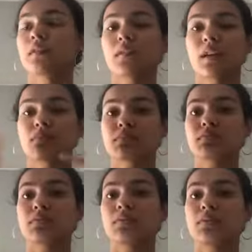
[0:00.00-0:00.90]
like
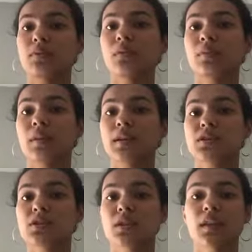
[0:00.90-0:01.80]
so
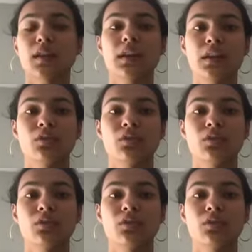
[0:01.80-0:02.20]
much that I need